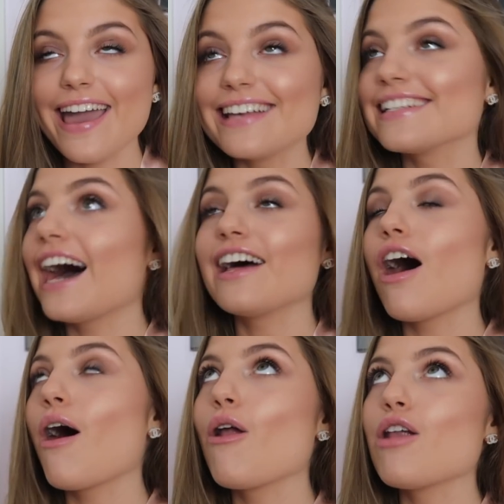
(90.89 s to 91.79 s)
It's at,
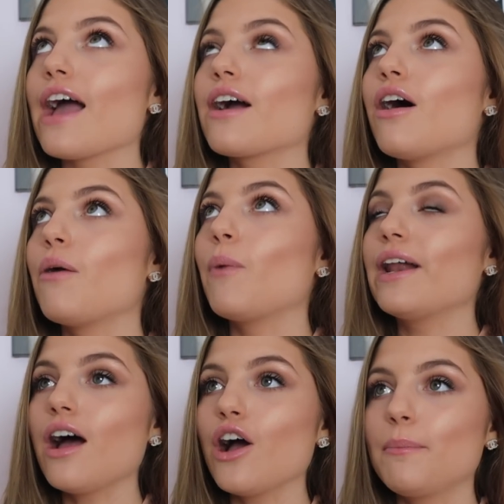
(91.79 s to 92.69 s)
like,
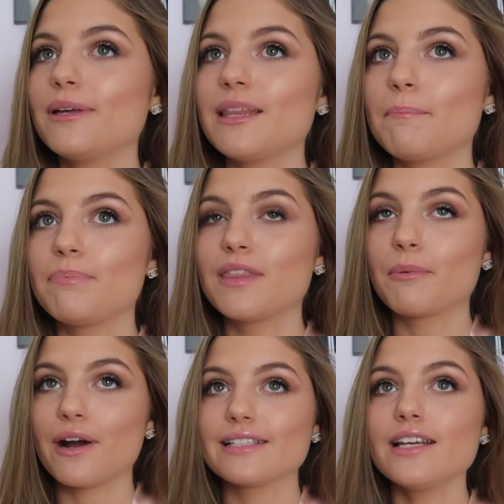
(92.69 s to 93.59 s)
when I opened the
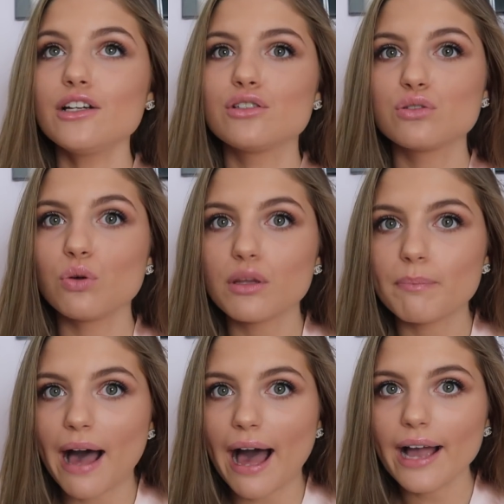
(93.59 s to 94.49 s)
present and saw the
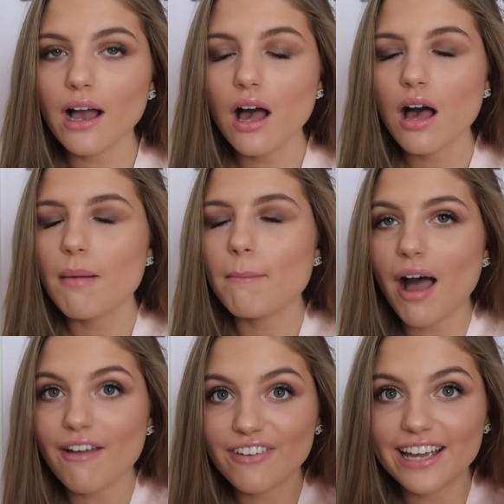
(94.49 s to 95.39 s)
bag,
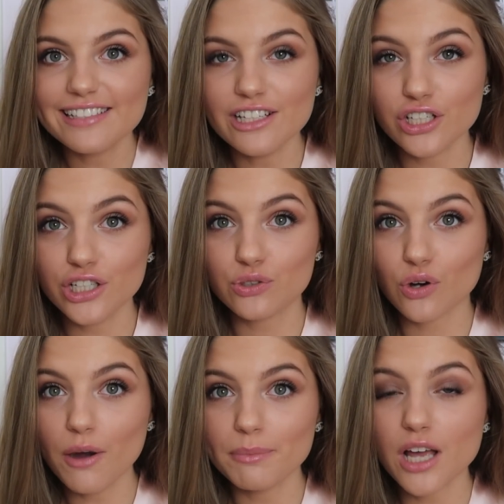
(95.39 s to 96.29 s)
my face literally
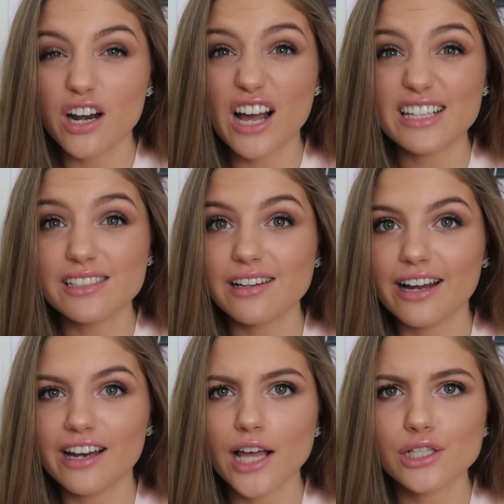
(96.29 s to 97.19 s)
dropped and I
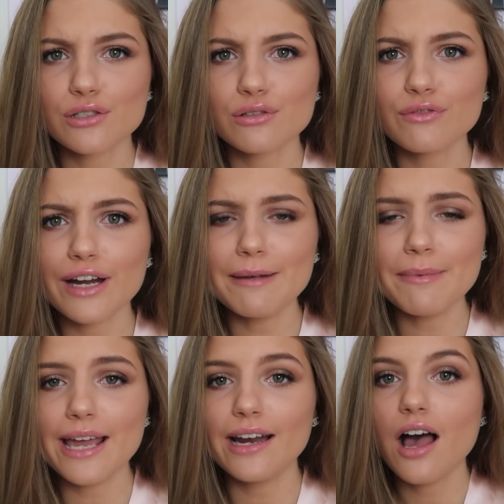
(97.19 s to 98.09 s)
started like
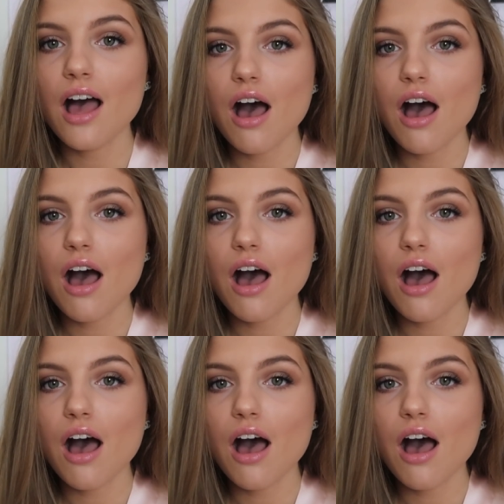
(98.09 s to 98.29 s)
screaming.